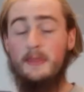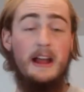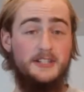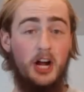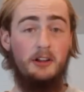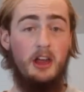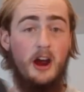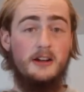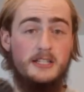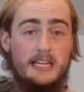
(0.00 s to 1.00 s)
That's all they
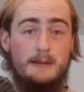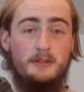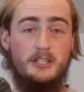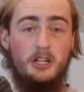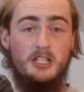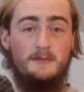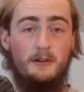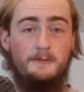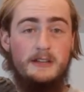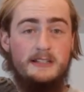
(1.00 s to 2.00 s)
are, is to keep the soles of
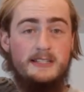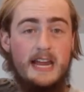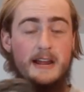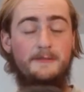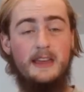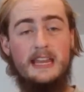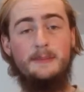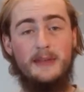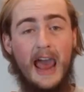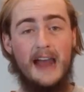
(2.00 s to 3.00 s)
your feet safe. They
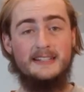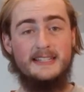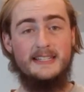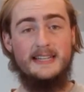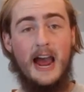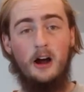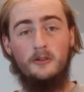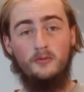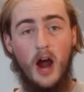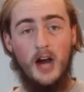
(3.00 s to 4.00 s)
keep cactuses out
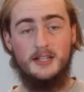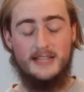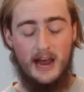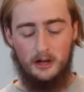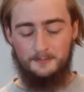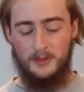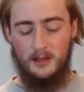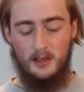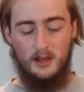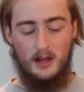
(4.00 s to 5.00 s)
and rocks out,
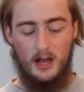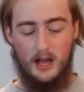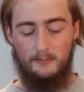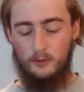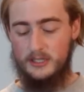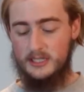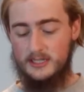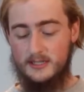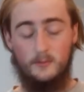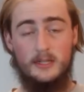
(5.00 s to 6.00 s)
which
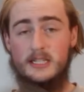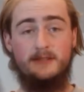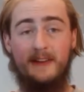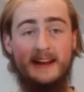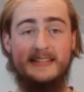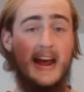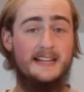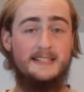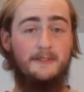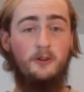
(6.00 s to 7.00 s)
is
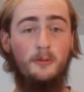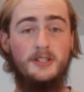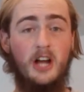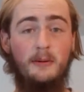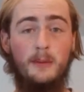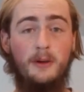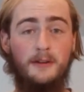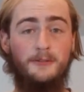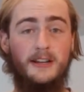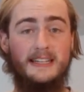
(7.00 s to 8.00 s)
fantastic for almost all my
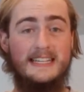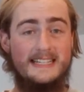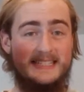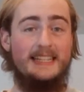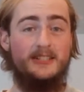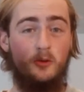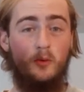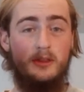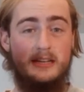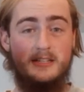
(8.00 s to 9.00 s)
barefooting needs. These
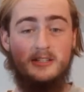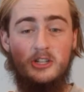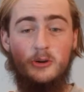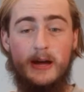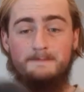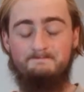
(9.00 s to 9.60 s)
do it.